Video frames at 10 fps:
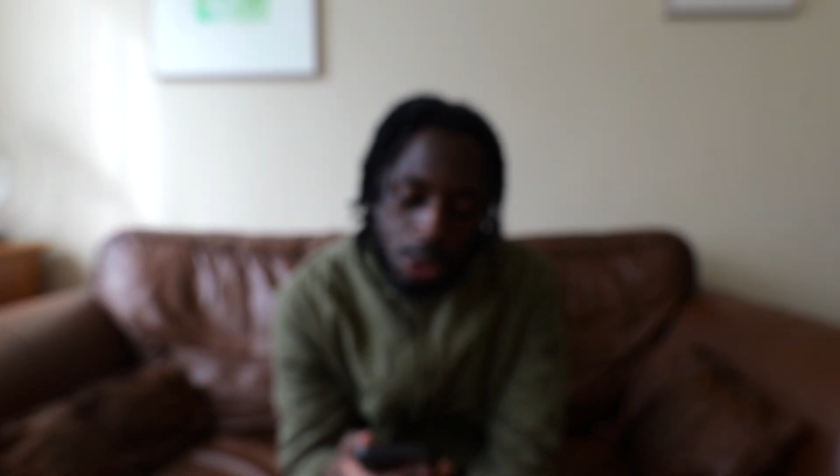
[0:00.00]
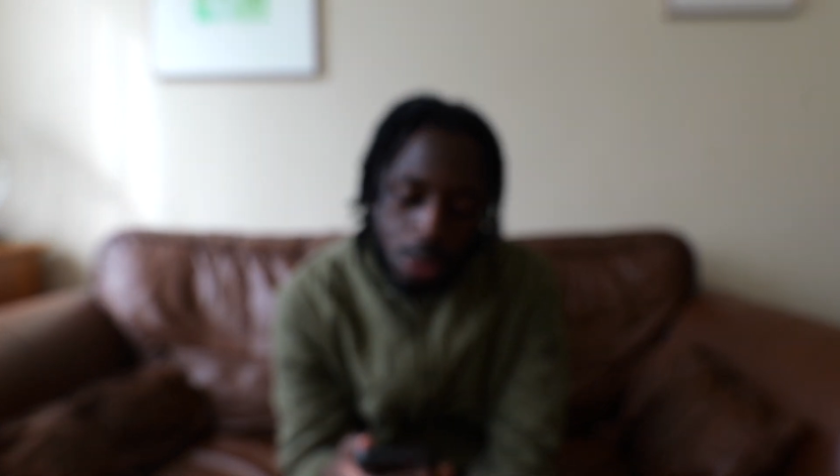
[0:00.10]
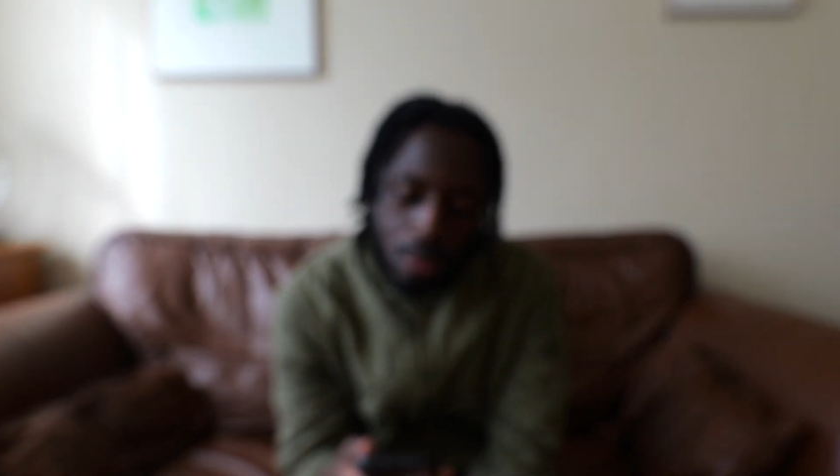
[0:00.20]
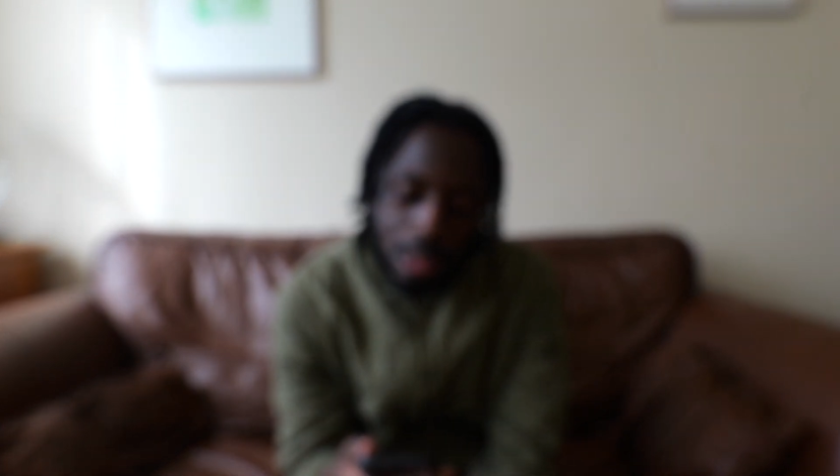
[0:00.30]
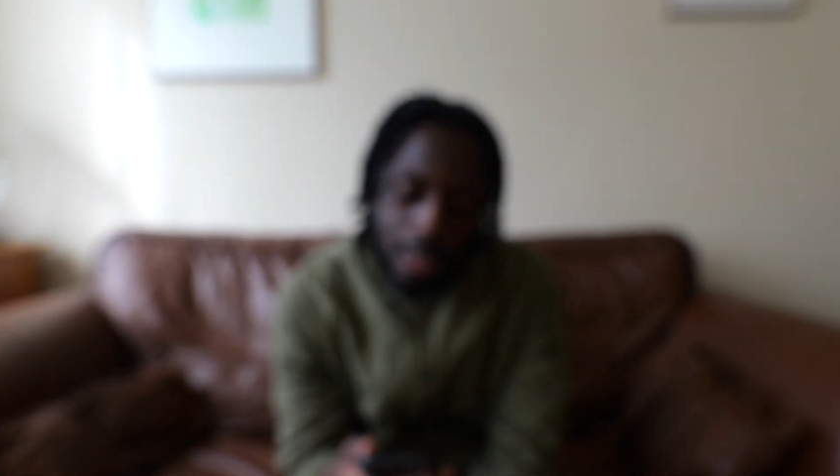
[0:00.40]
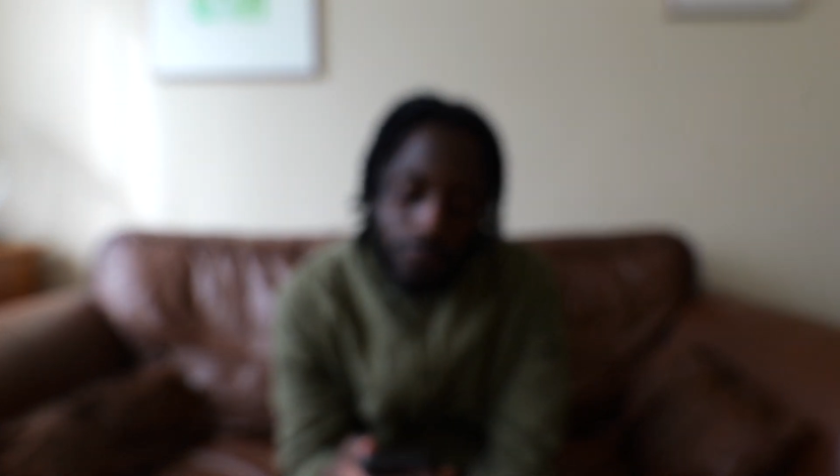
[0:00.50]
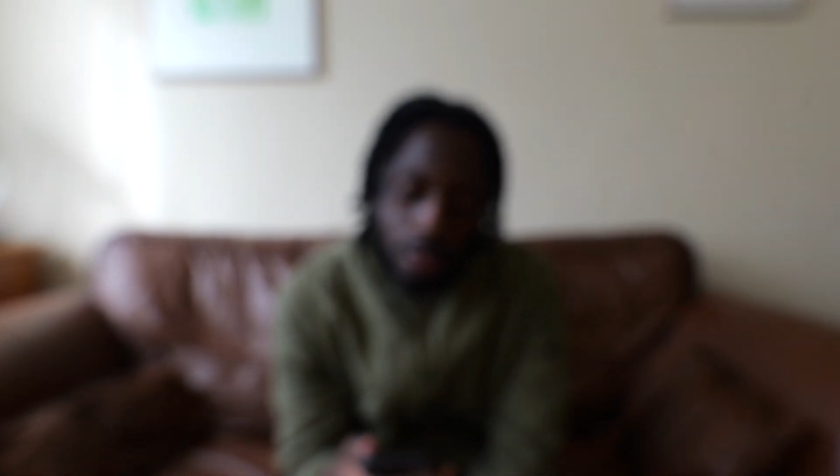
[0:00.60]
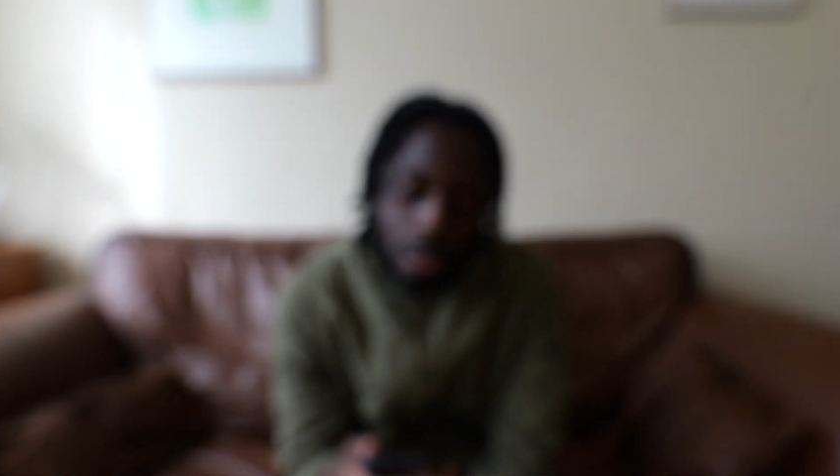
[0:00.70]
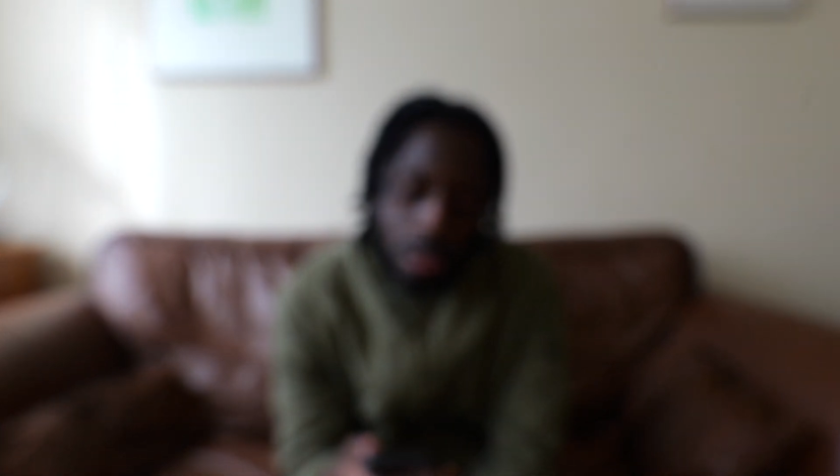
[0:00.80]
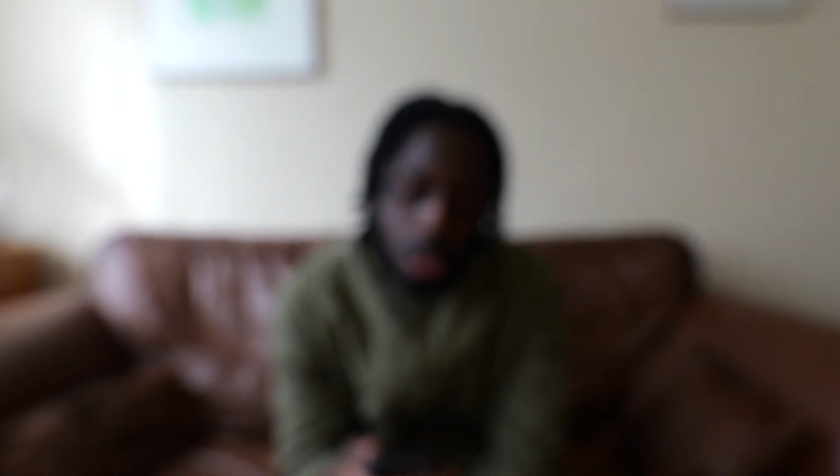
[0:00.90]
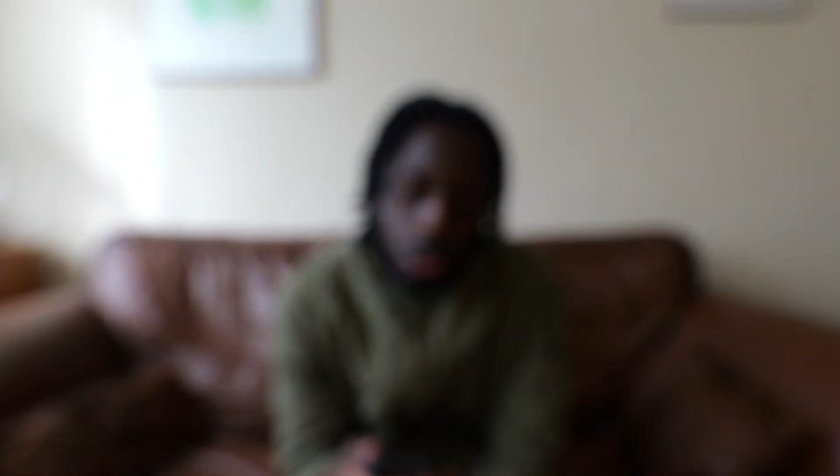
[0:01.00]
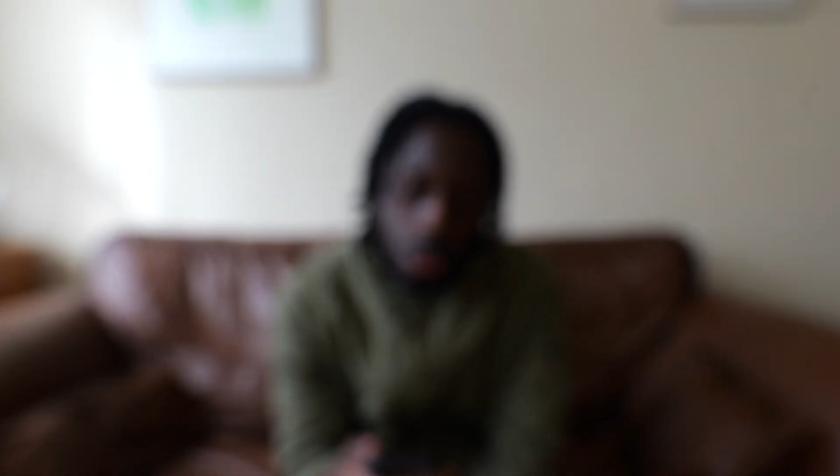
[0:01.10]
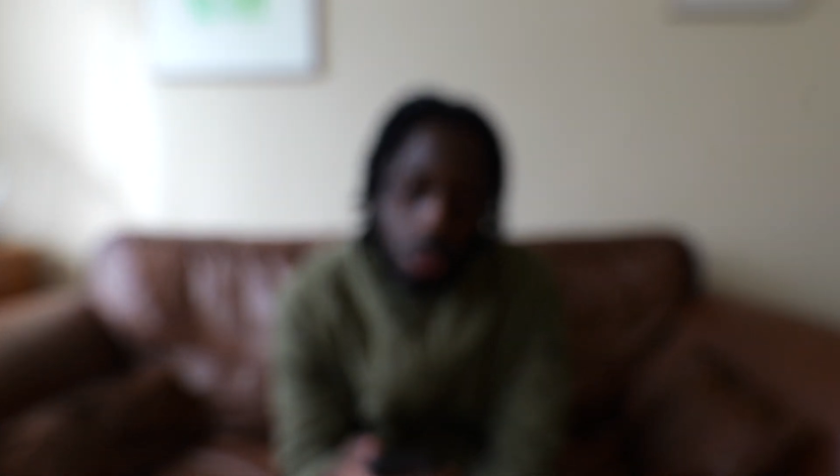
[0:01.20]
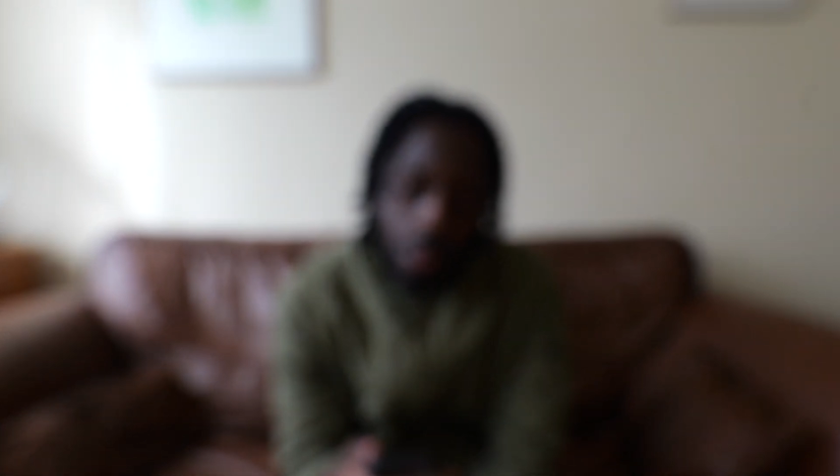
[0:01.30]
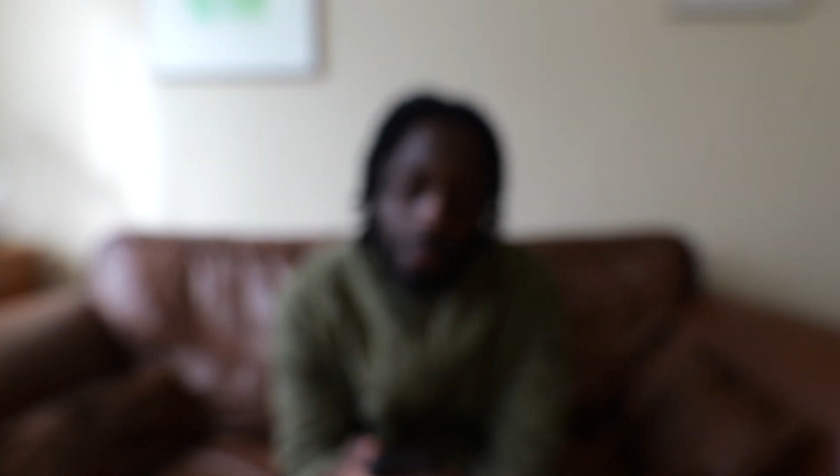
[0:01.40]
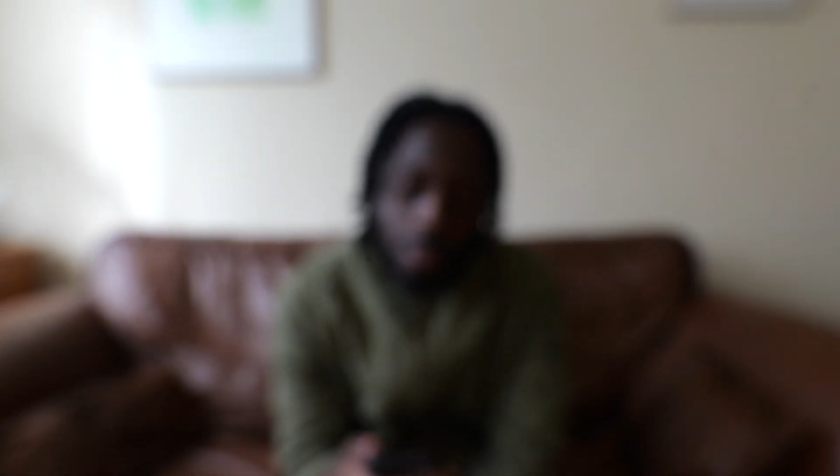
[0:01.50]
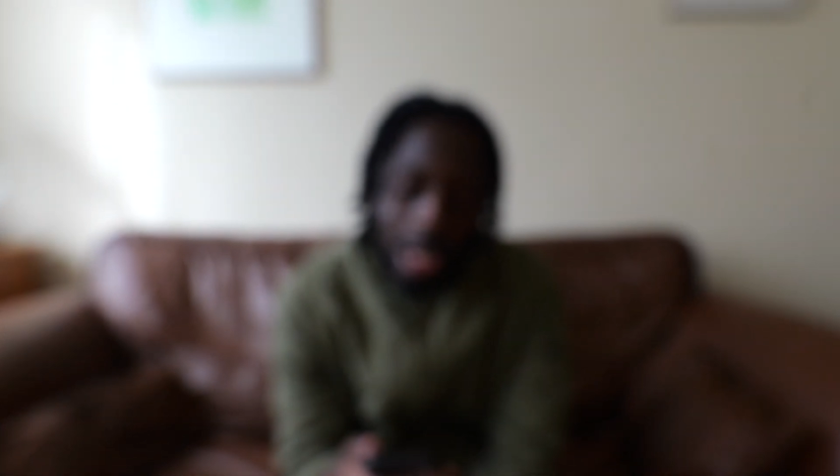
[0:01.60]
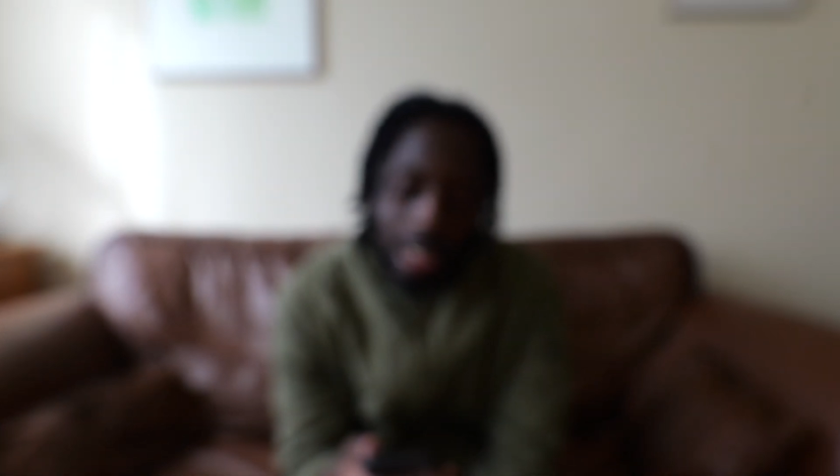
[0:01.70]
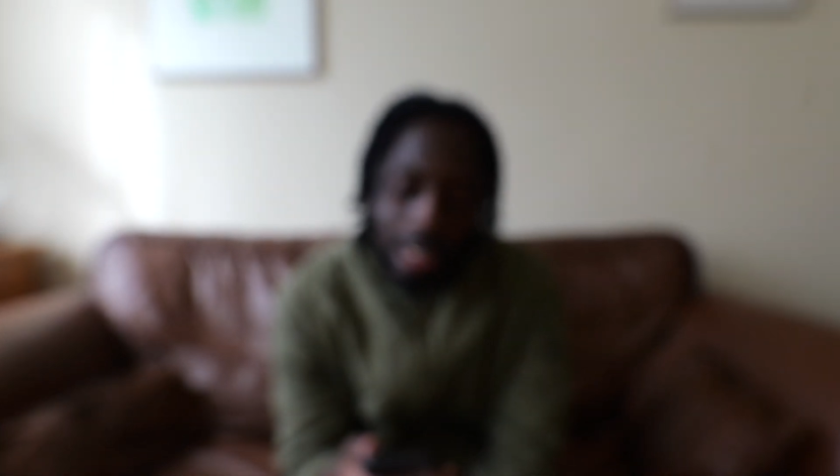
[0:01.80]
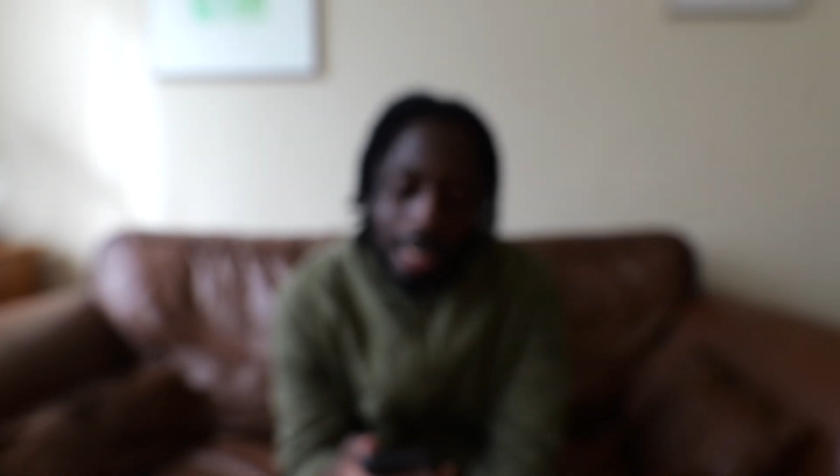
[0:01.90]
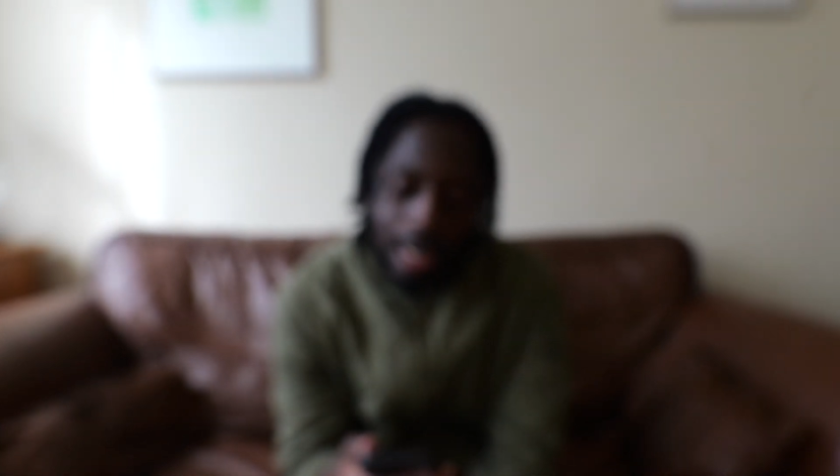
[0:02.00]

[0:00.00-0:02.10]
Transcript: showed different conditions on black